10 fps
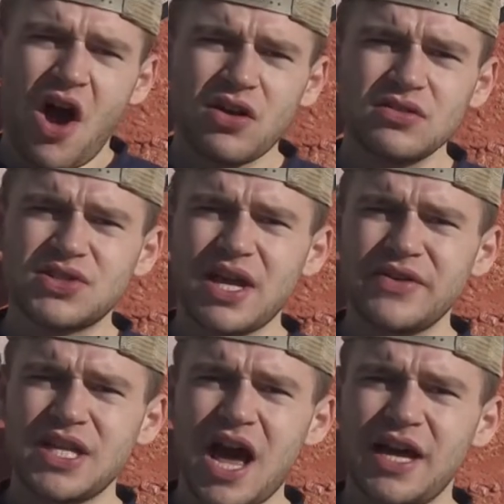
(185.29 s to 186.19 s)
I'll go
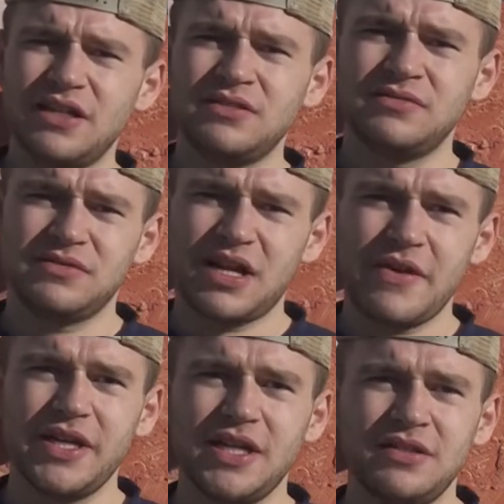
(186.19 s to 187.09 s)
7-9. I
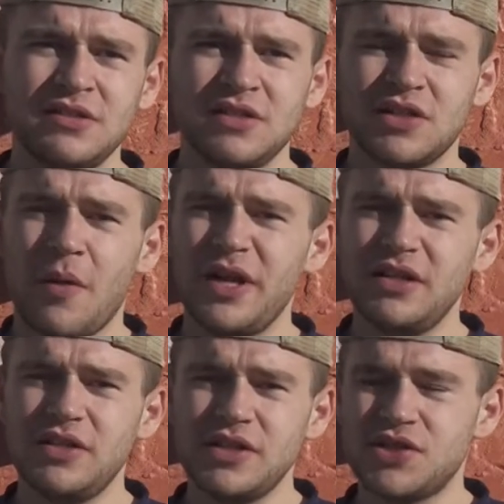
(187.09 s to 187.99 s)
mean, coming
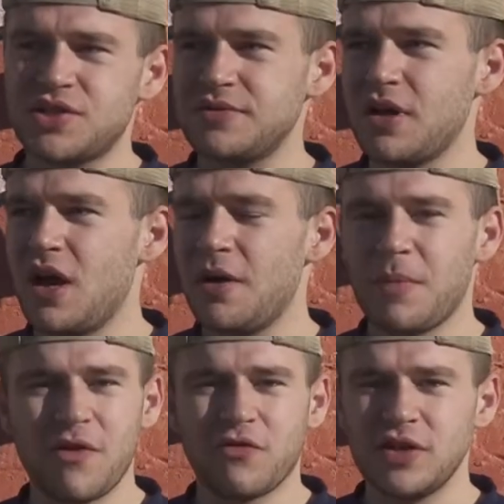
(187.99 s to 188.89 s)
into this,
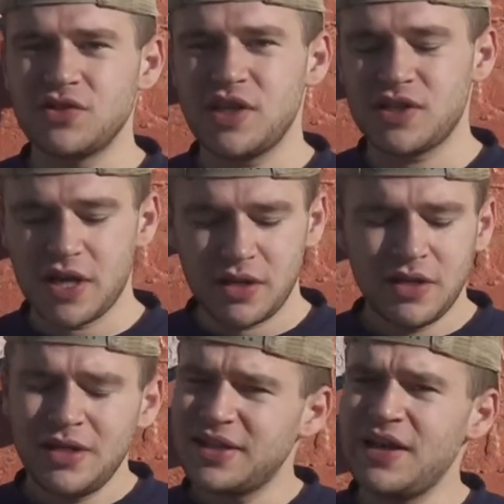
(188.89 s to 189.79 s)
my friends, they said,
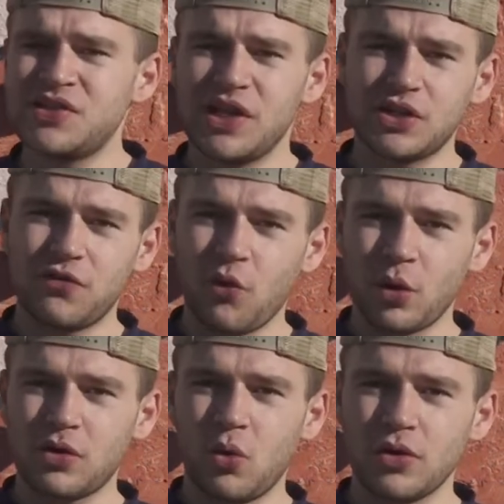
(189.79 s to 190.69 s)
Casey, get the
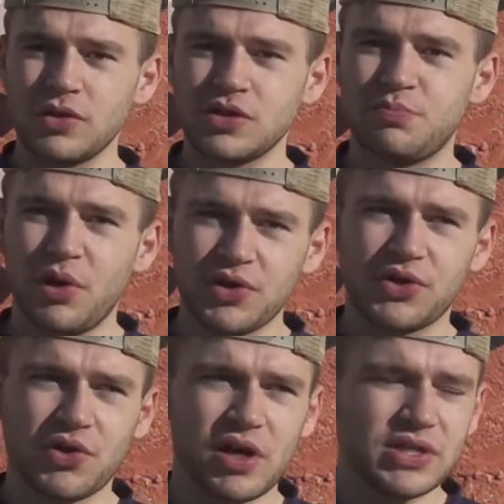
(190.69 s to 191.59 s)
four corners, butter
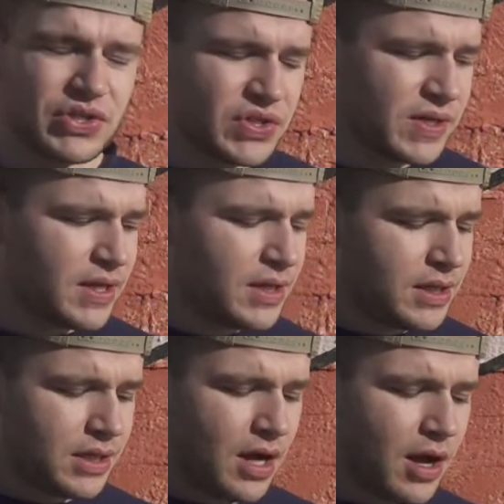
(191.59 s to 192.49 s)
crust,
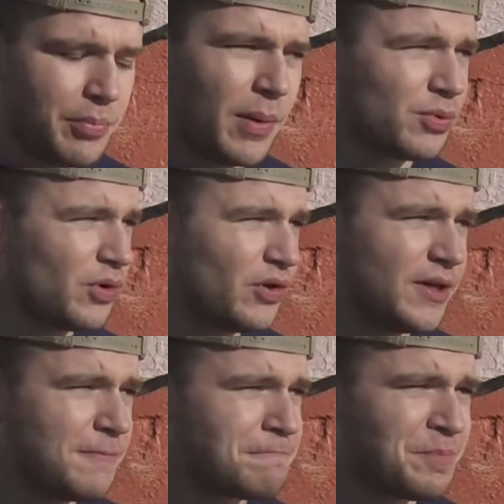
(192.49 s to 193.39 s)

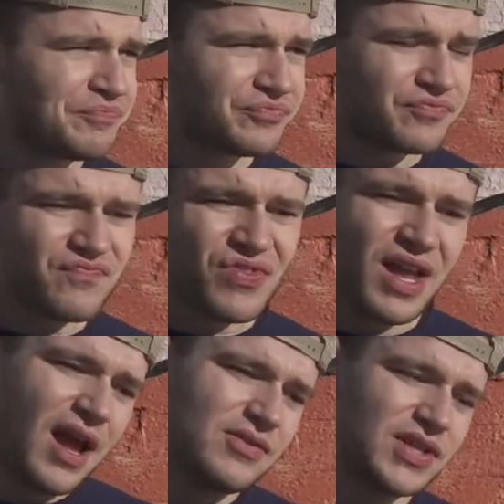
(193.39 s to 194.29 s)
pepperoni.
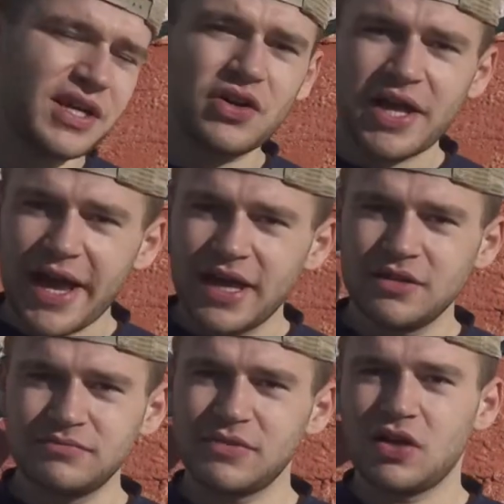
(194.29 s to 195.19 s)
I was like, okay,
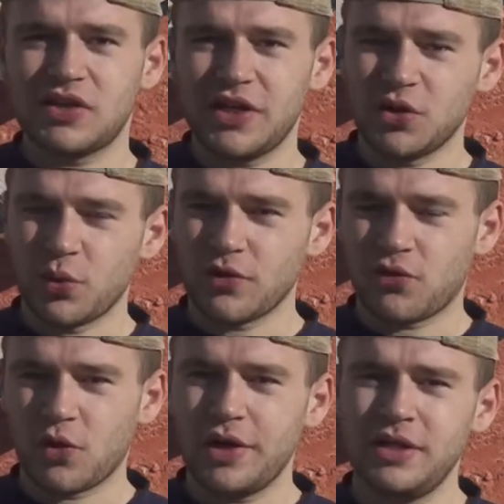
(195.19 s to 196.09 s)
I'll take your word
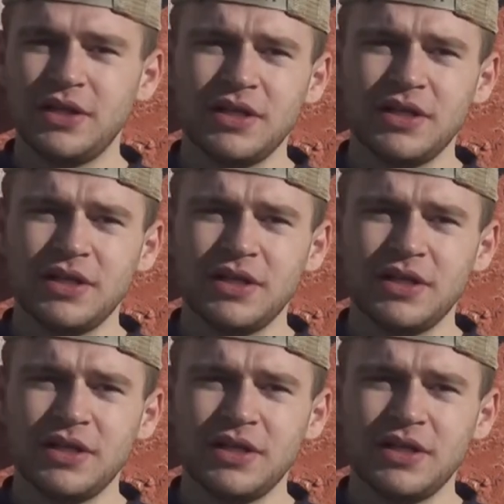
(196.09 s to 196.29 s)
for it.